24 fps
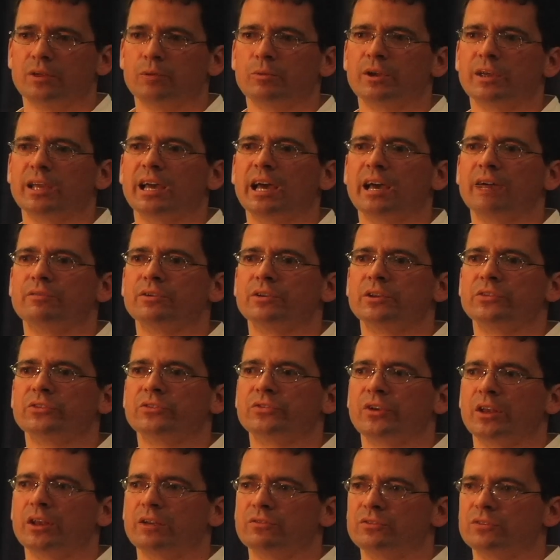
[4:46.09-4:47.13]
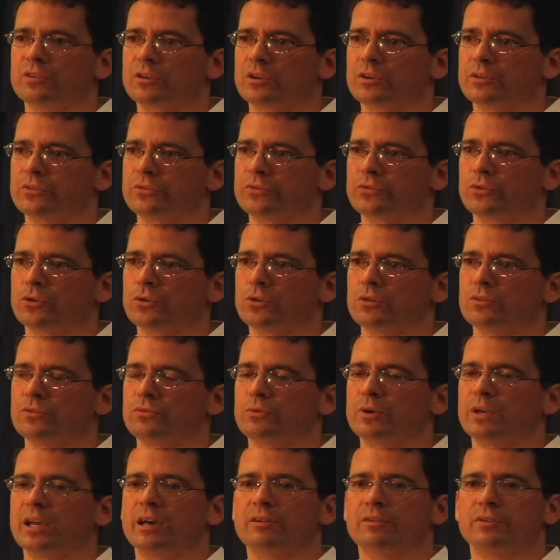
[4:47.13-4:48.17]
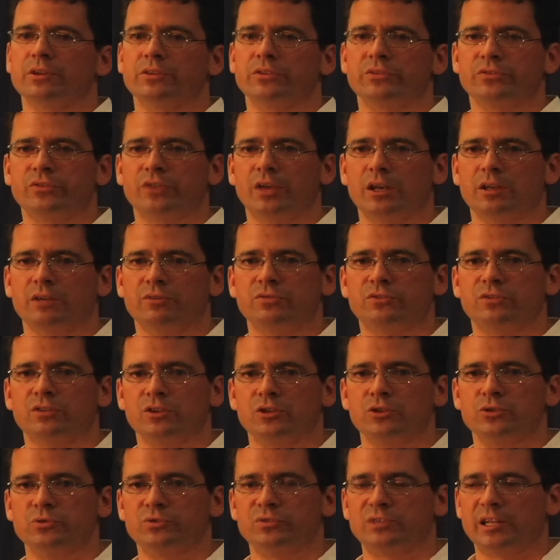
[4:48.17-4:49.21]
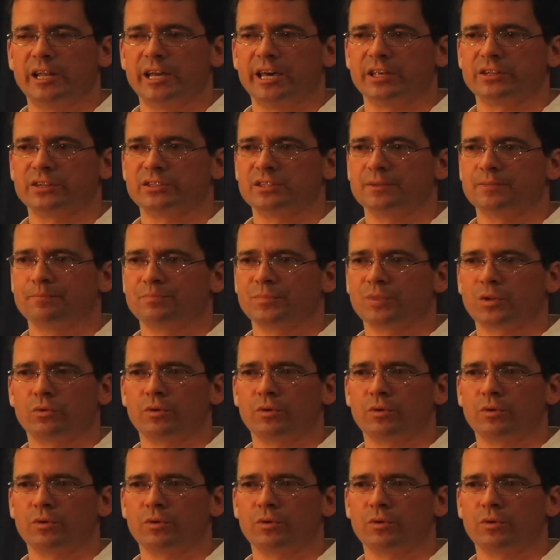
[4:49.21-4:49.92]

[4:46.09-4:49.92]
then we have an incentive to conserve. We have an incentive to use less.